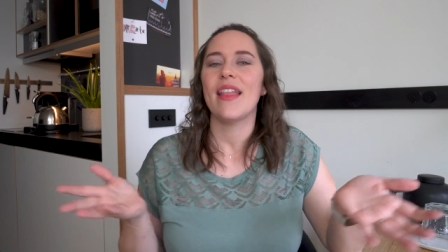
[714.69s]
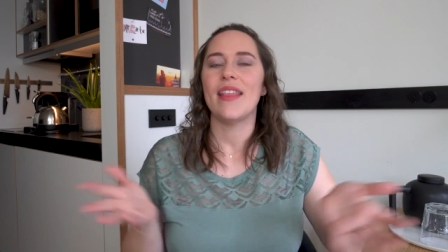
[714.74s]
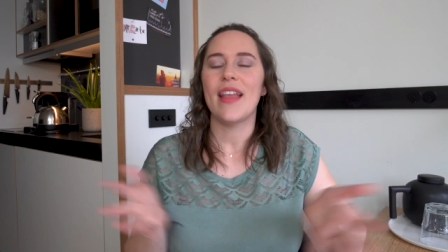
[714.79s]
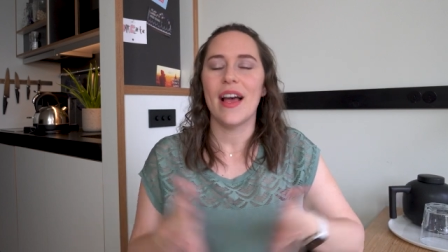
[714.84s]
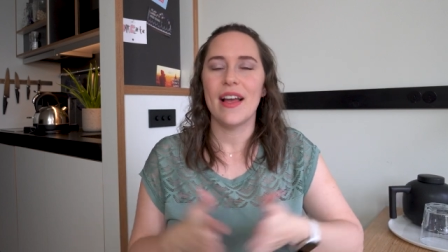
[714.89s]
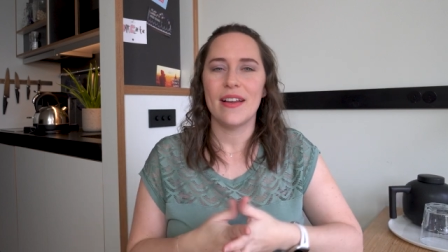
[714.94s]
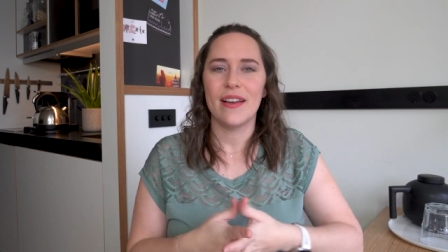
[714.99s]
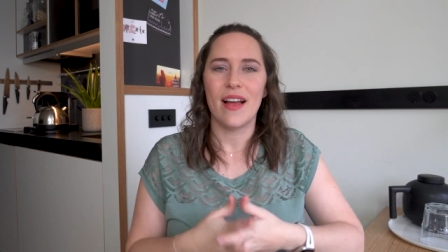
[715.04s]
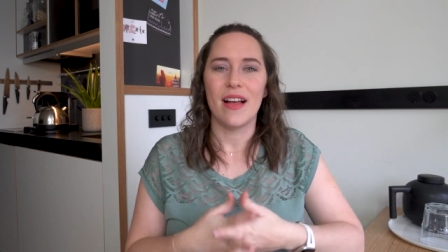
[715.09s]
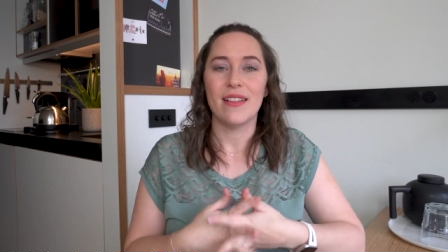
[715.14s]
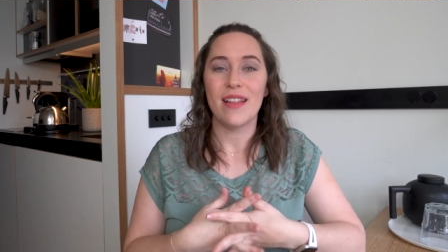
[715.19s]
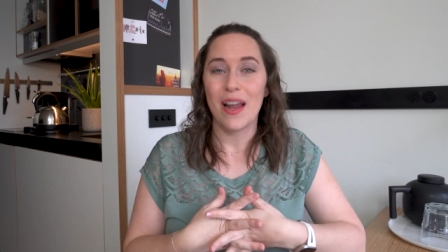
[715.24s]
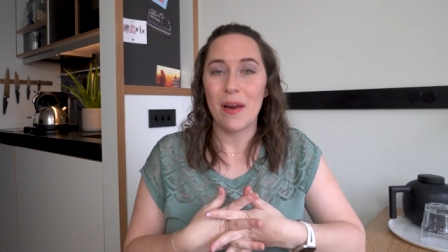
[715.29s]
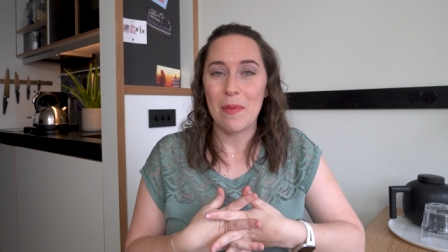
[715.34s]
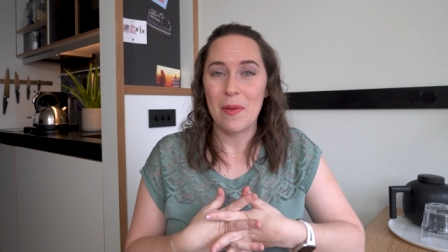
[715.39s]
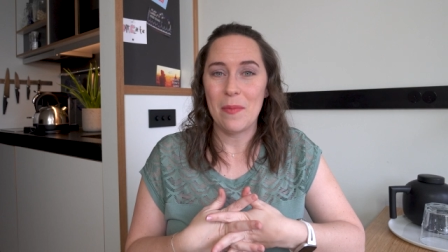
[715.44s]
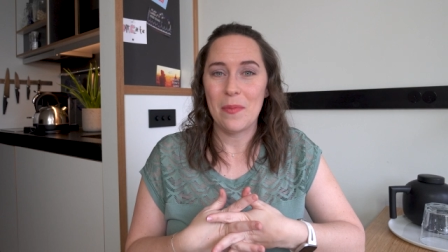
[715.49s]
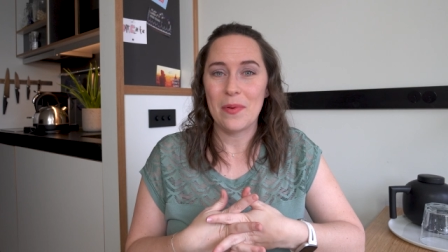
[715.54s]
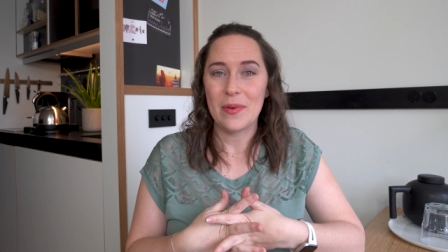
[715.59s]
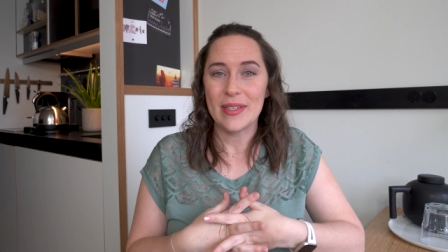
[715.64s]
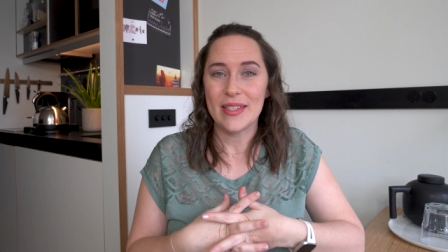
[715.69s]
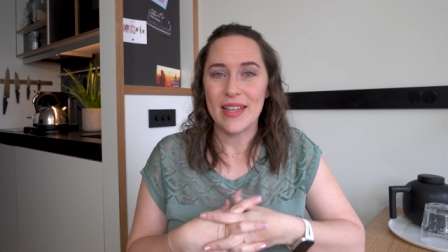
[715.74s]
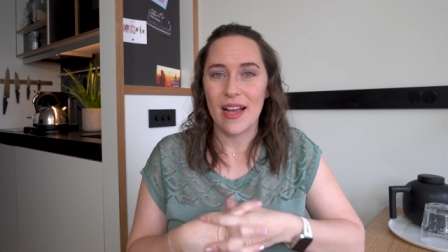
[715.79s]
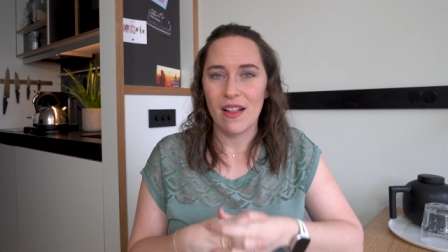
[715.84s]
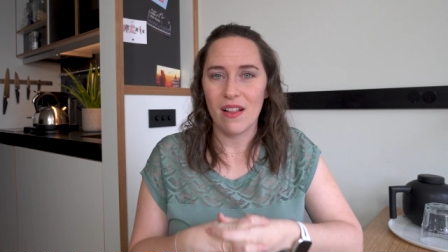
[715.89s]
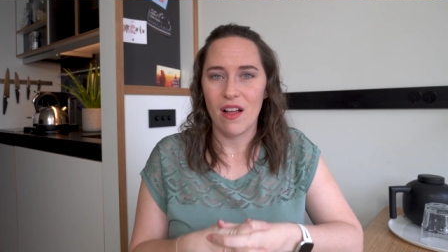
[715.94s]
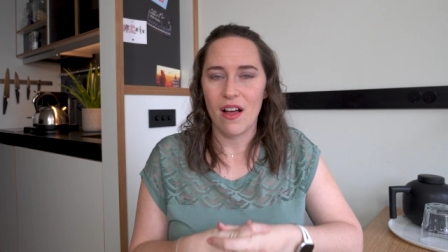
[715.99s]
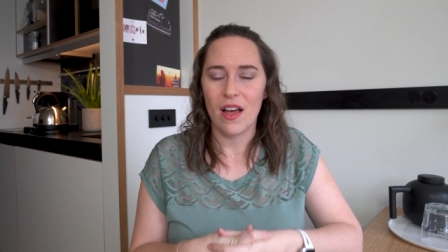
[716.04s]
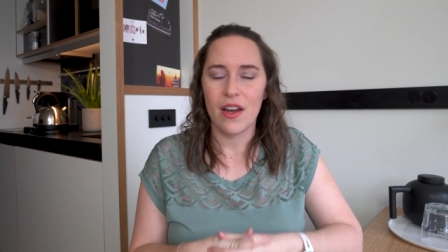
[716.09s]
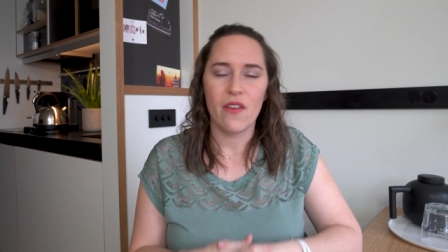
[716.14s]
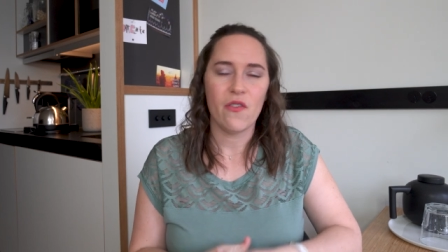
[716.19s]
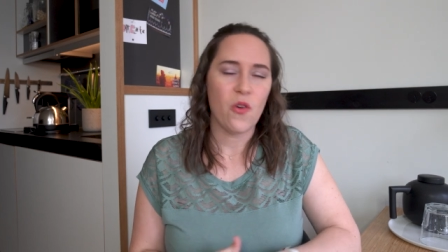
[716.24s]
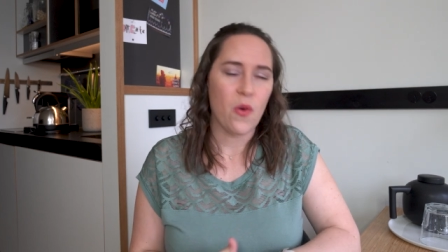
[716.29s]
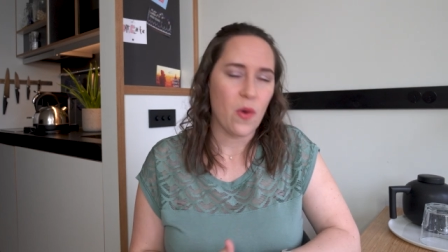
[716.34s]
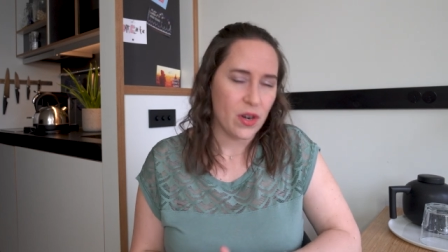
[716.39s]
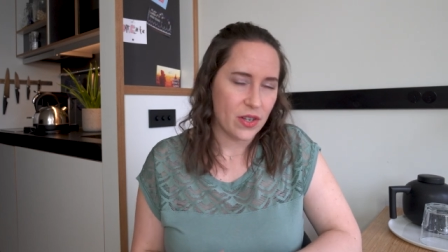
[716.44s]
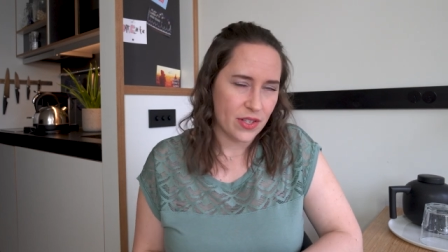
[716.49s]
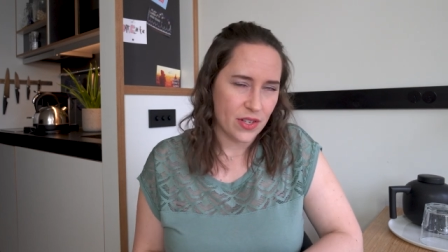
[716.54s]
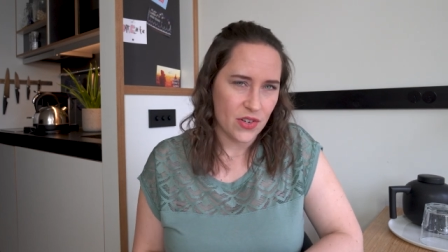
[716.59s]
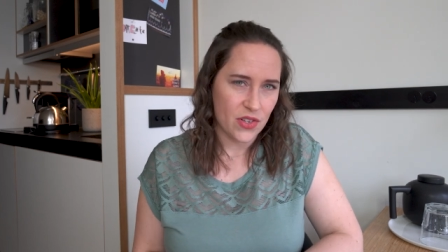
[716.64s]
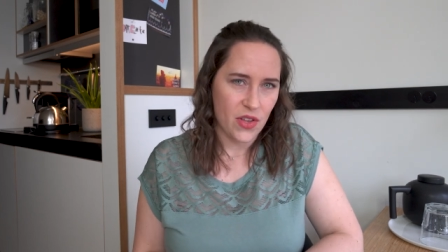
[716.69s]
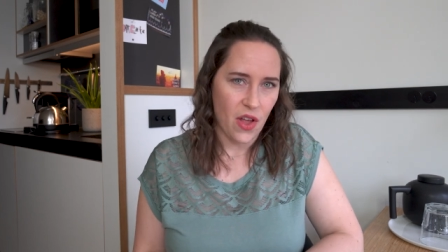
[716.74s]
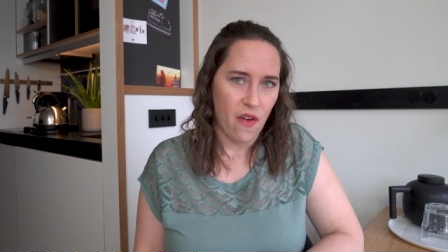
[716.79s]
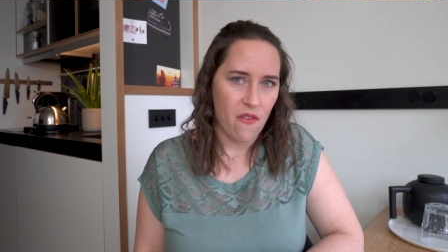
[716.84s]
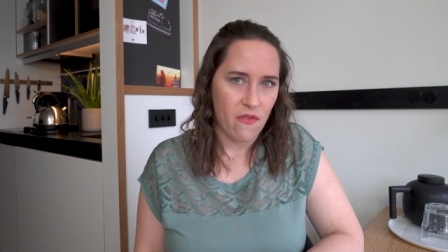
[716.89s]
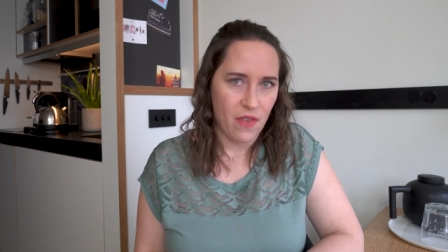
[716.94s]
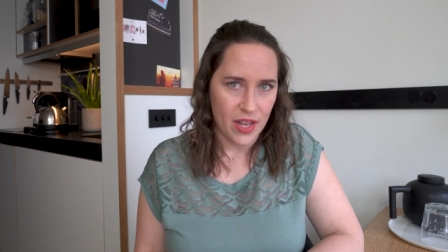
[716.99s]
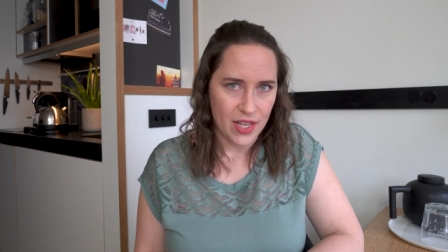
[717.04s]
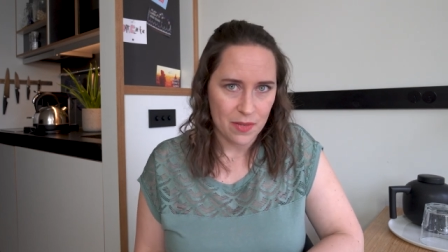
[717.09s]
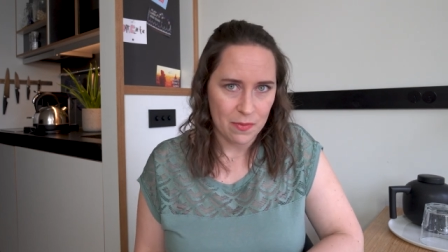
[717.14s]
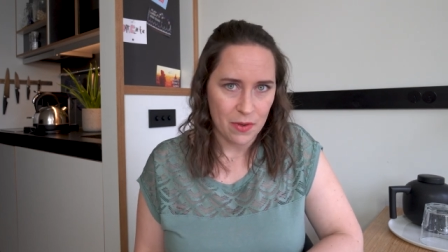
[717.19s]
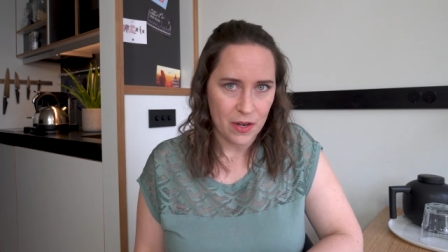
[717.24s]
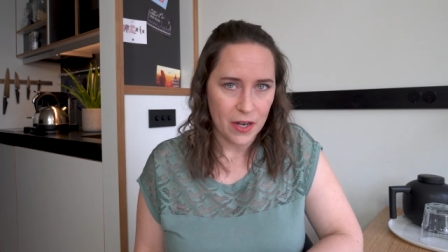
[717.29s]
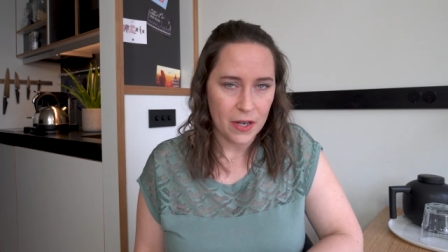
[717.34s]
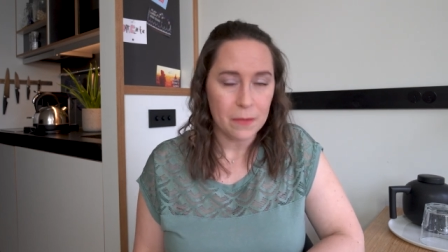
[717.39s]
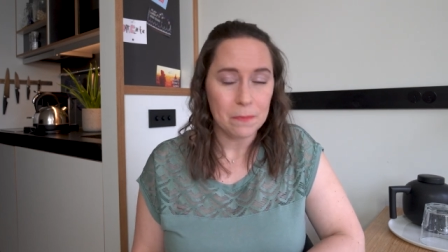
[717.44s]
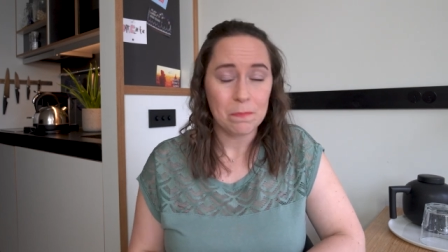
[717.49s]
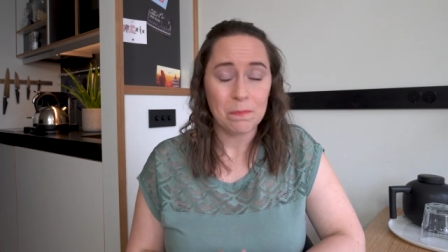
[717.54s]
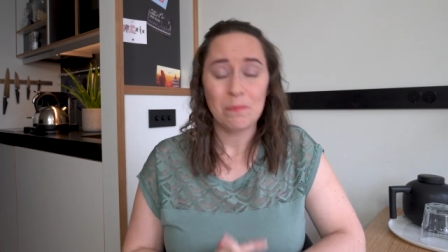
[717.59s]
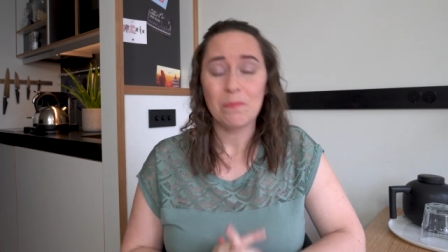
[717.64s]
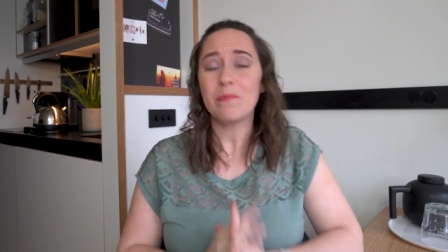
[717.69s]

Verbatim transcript: that a lot of people sell on. Of course, there's Facebook.